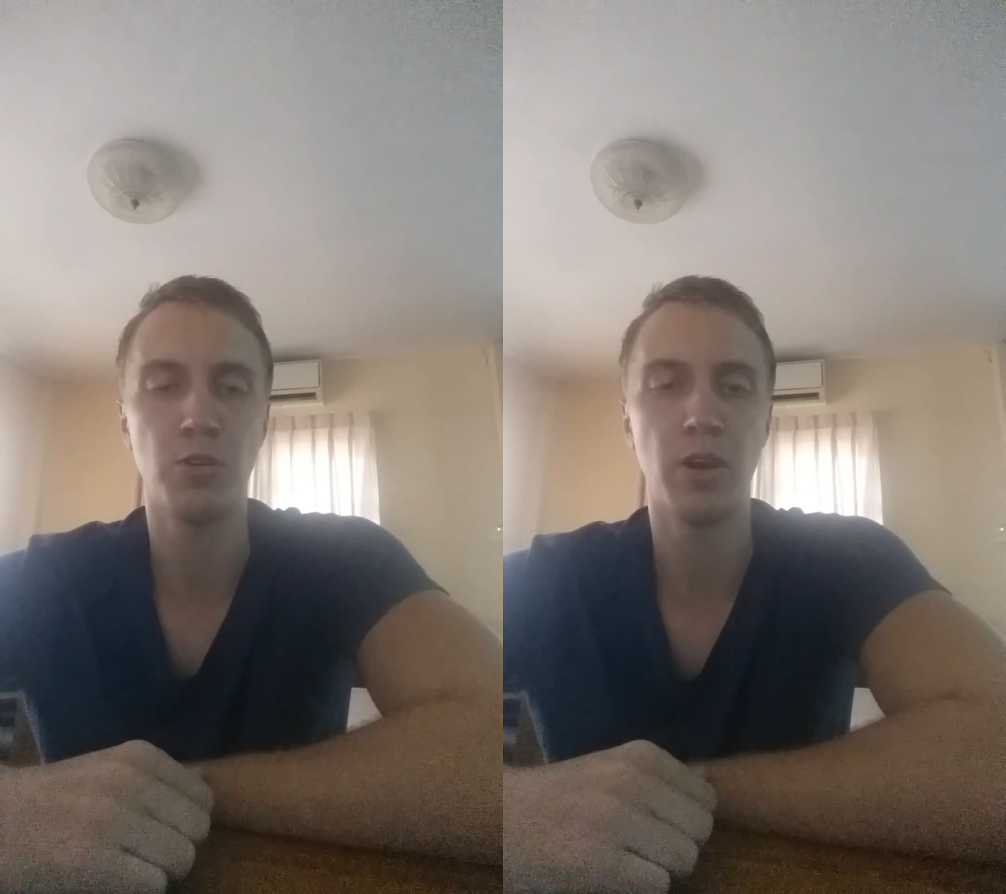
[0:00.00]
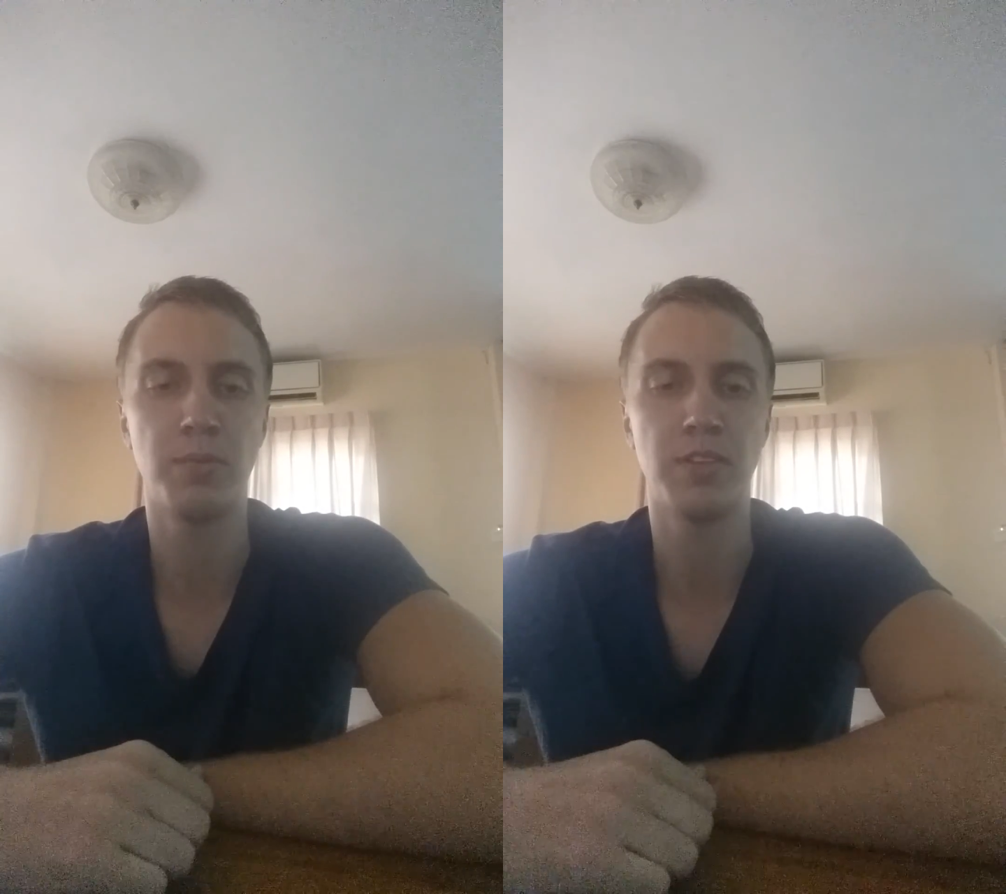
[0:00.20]

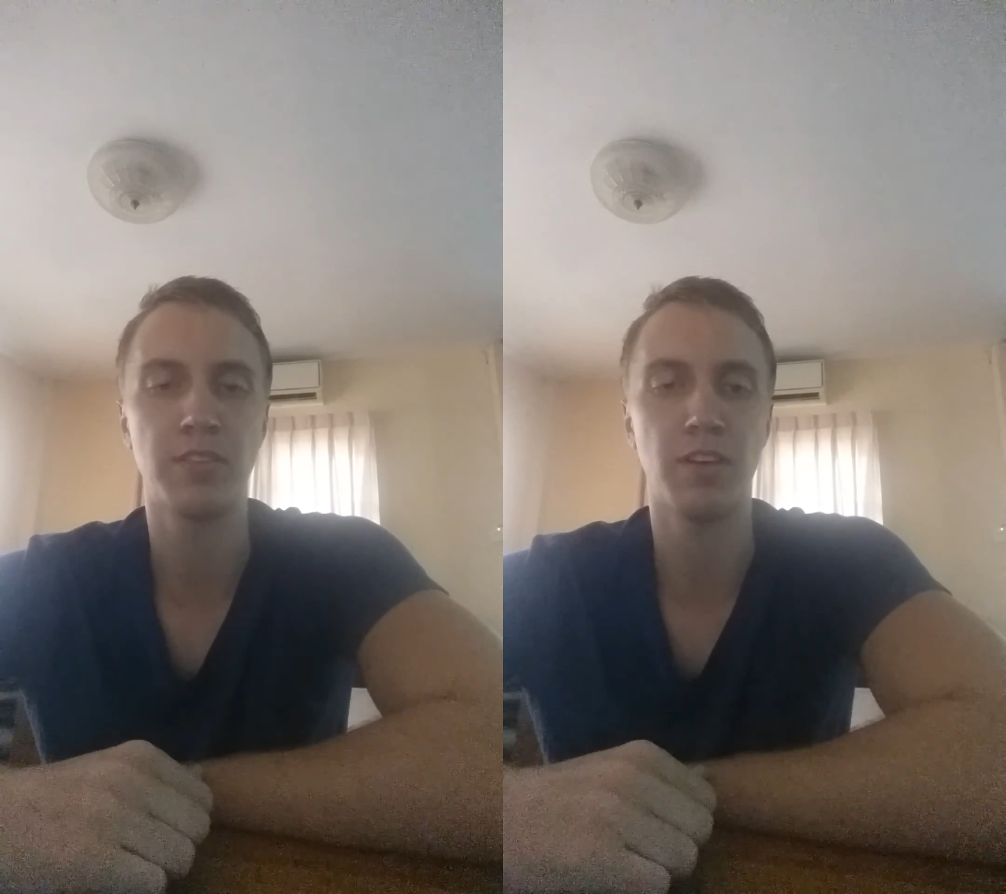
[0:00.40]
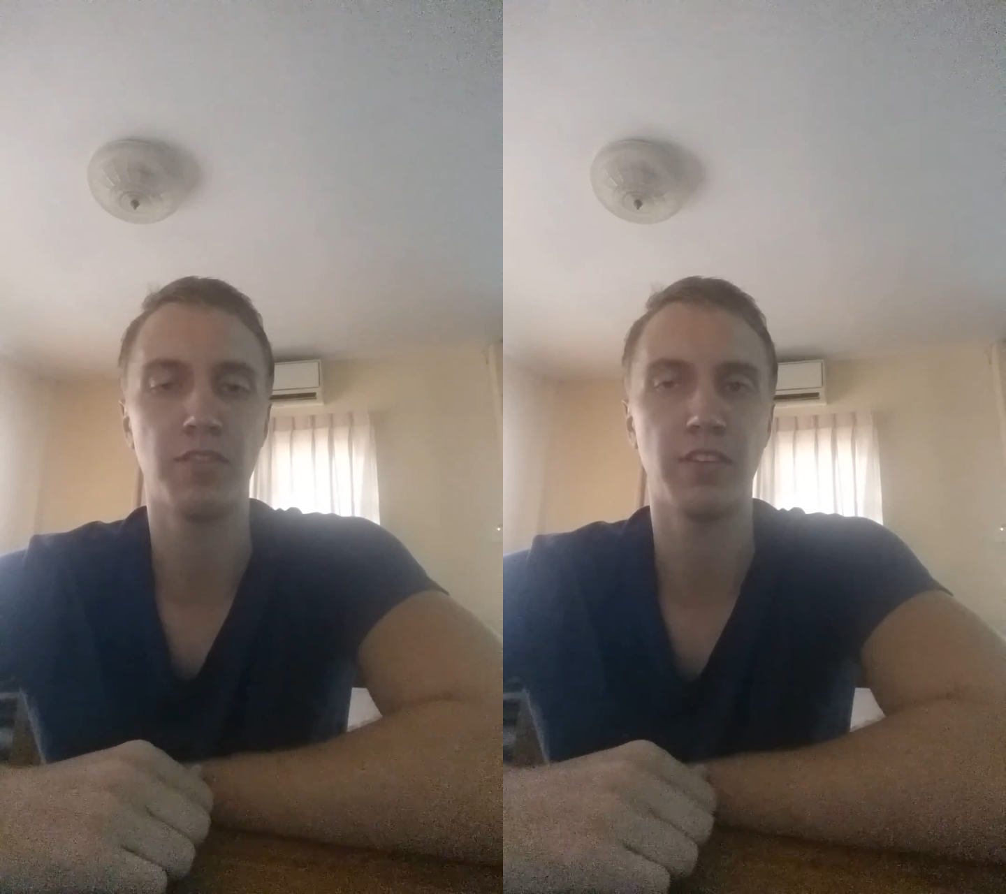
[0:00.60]
who had been
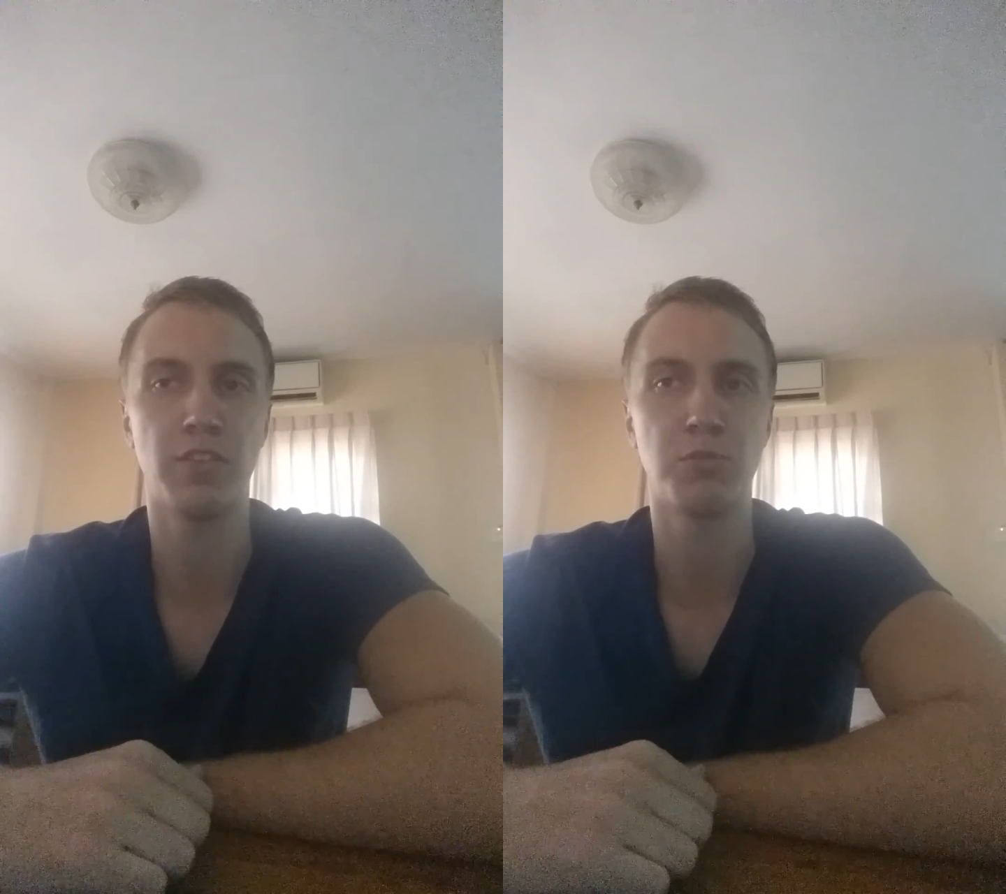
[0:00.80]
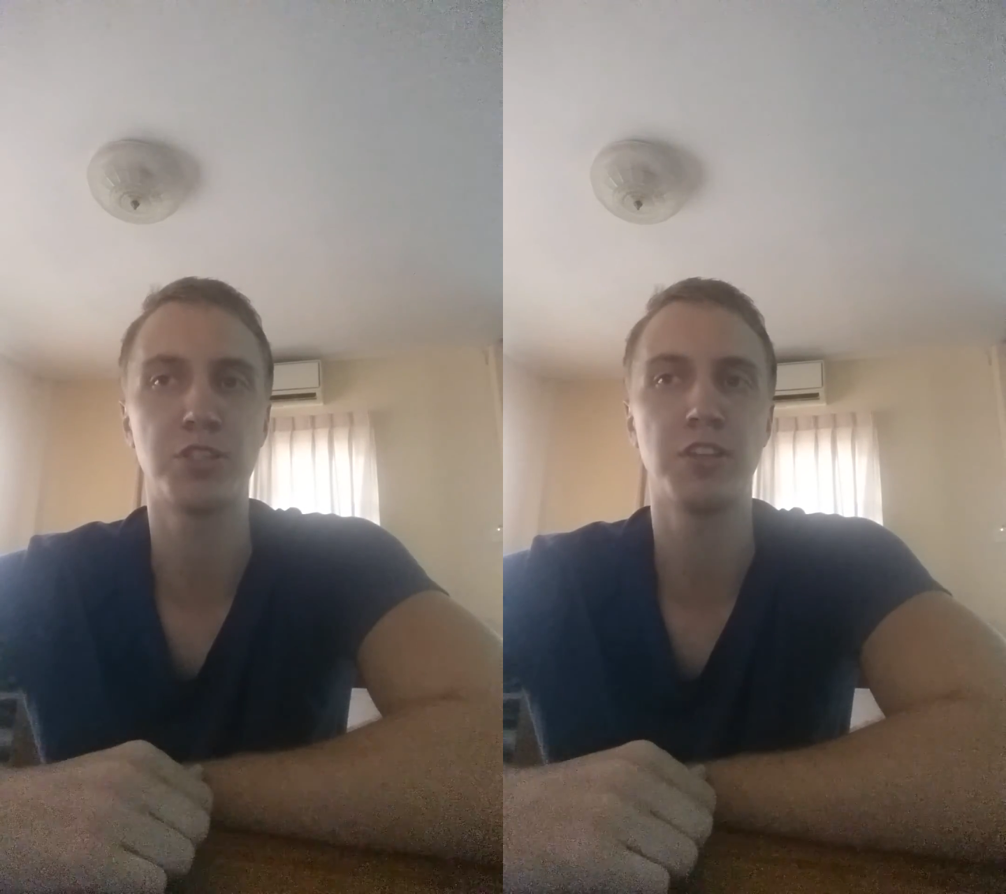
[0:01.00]
suffering
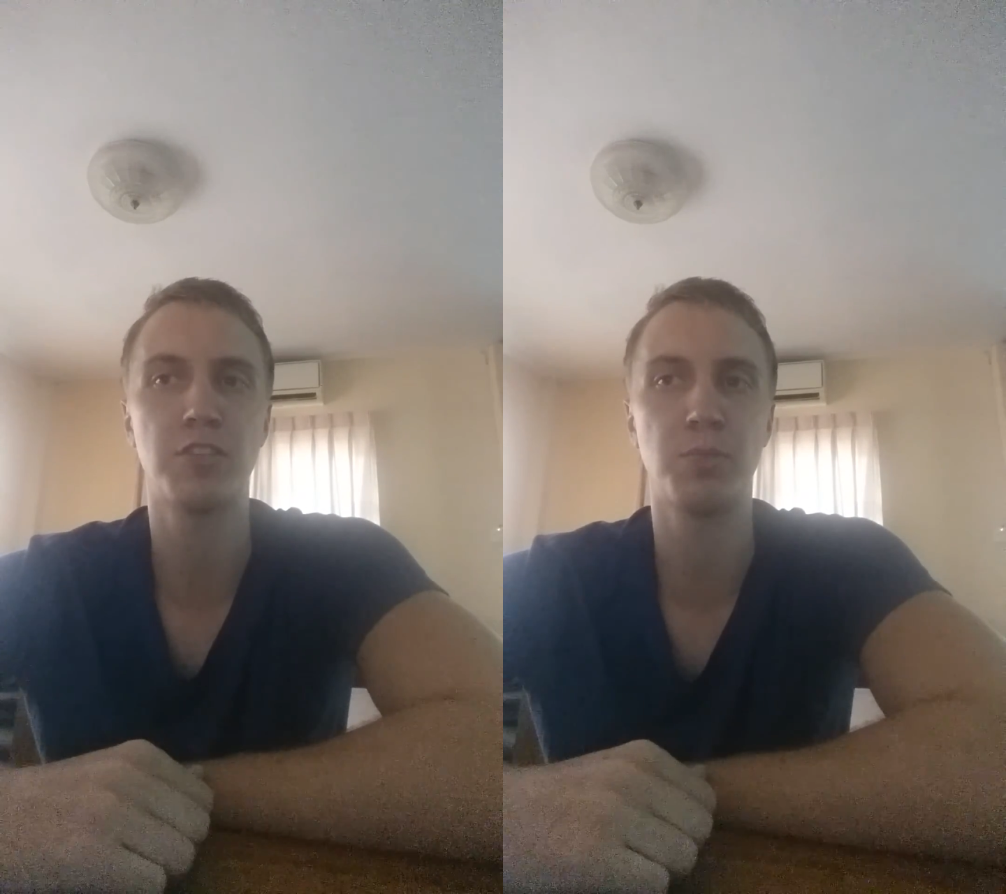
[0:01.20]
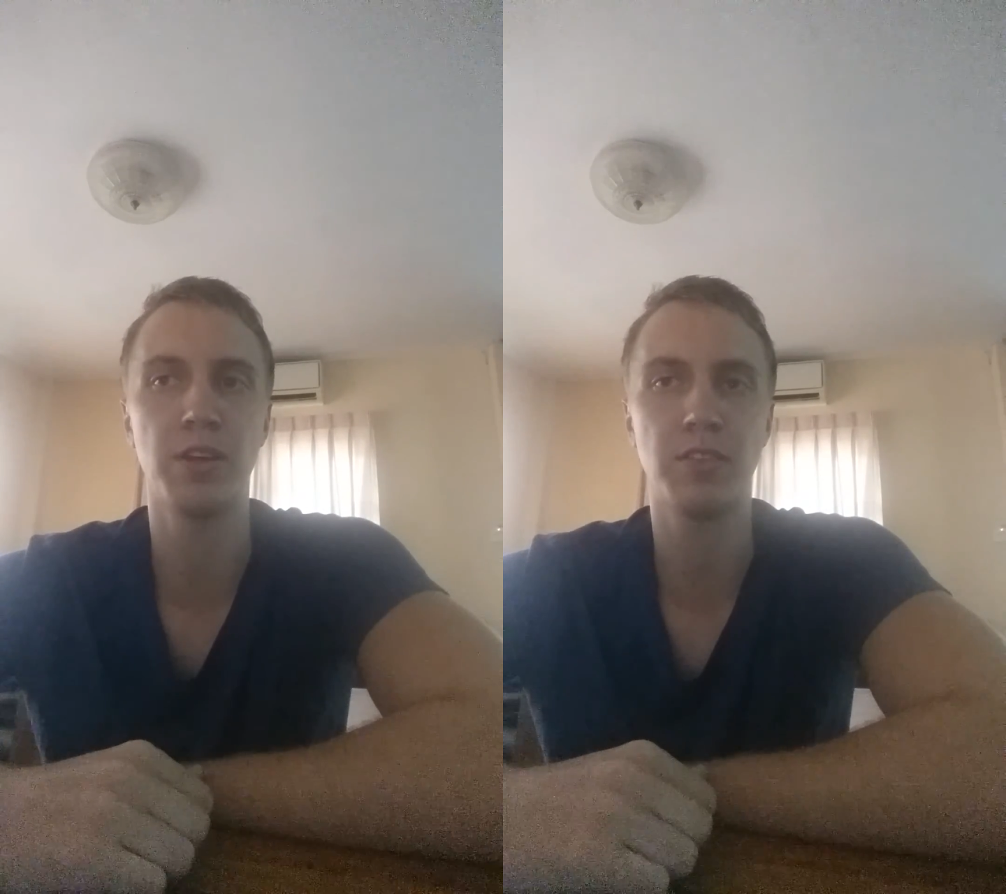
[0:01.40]
from shin
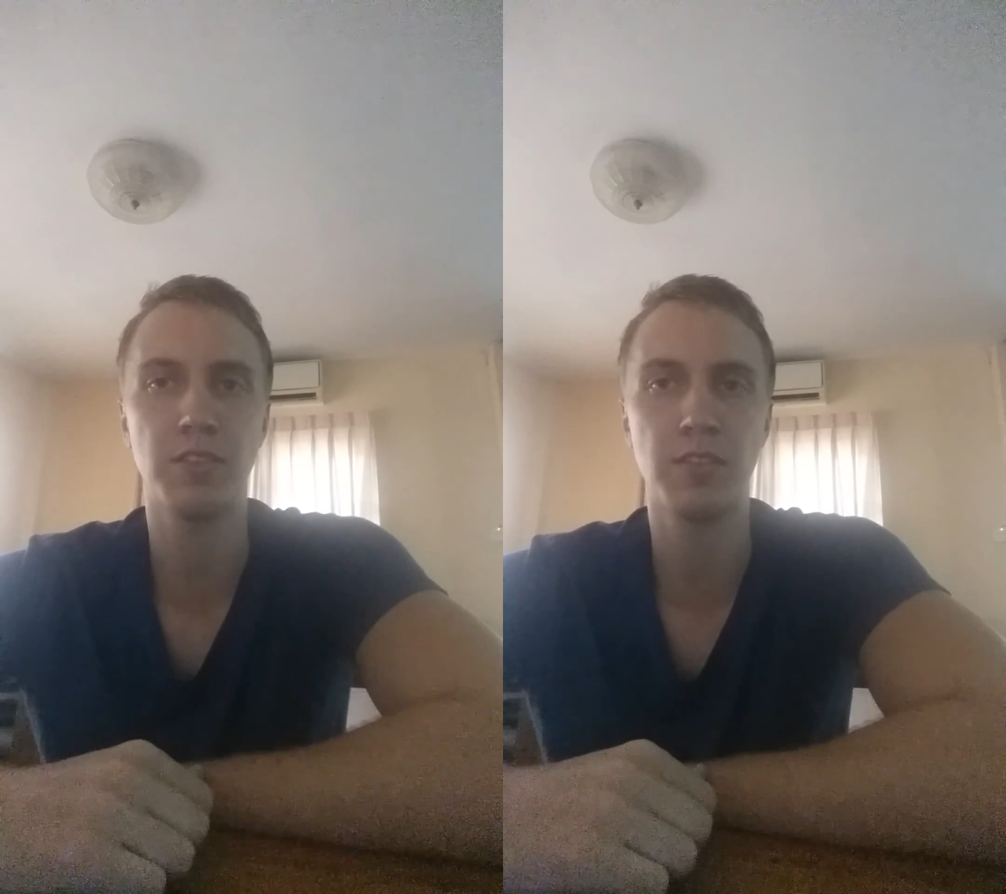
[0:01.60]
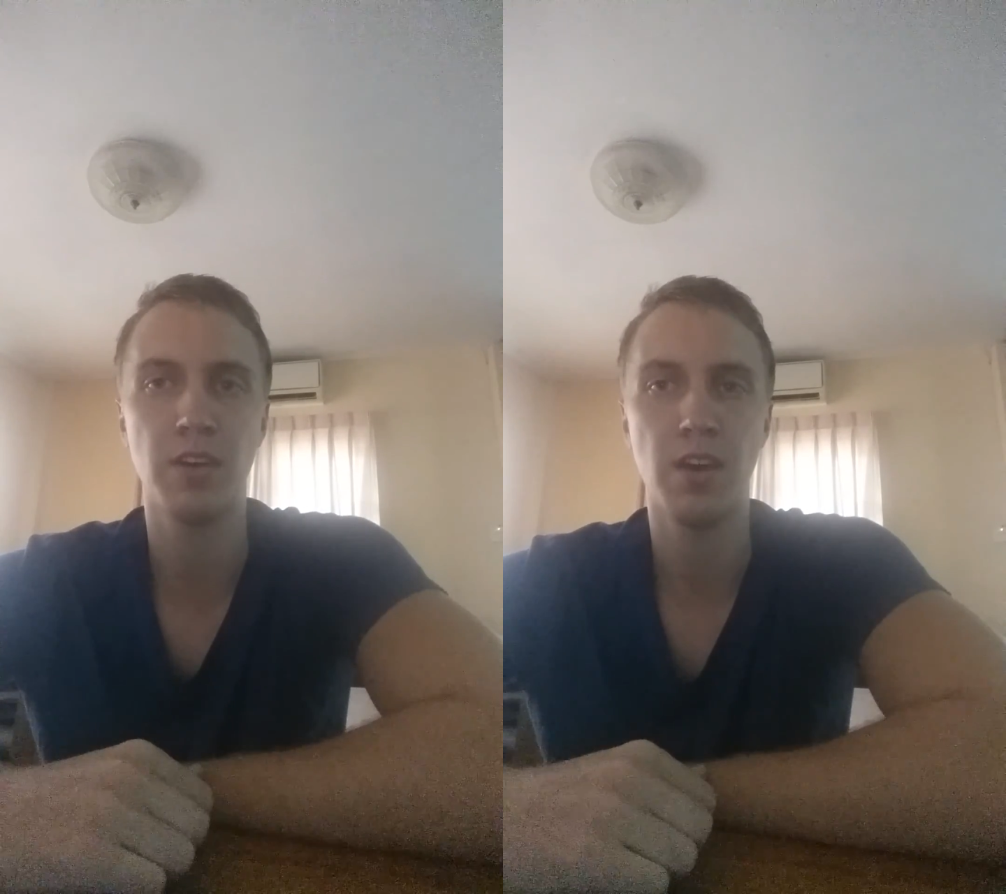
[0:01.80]

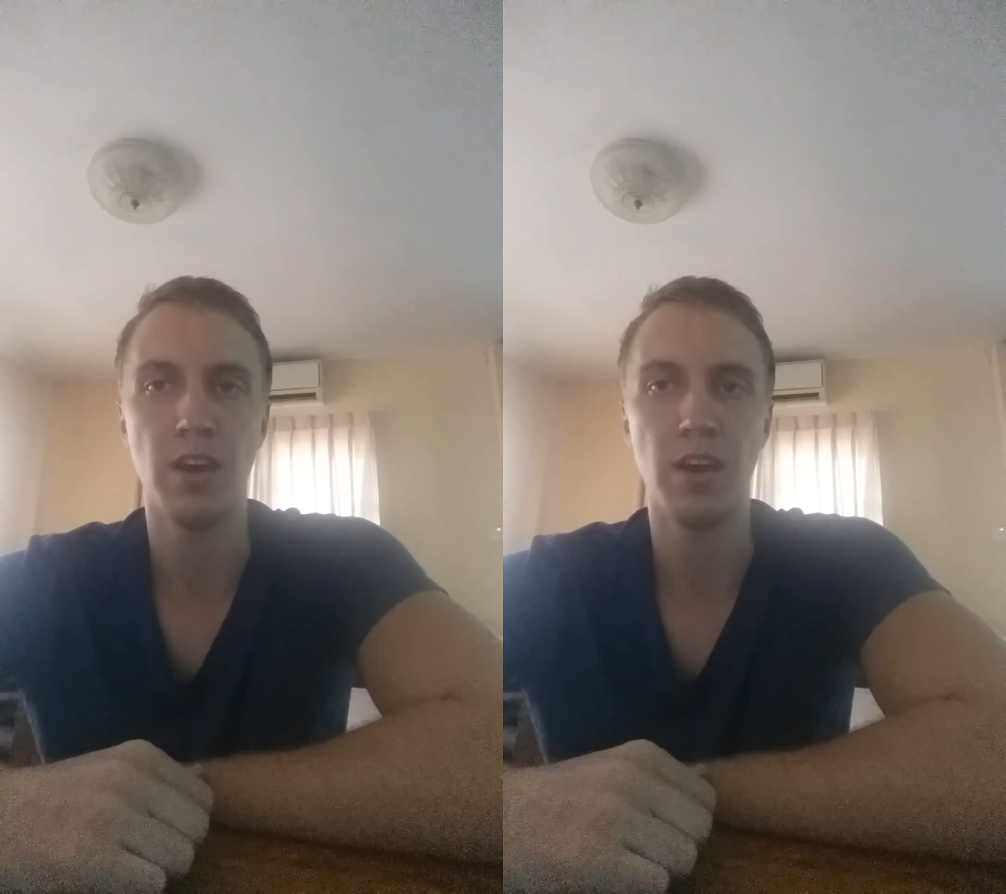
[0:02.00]
splints,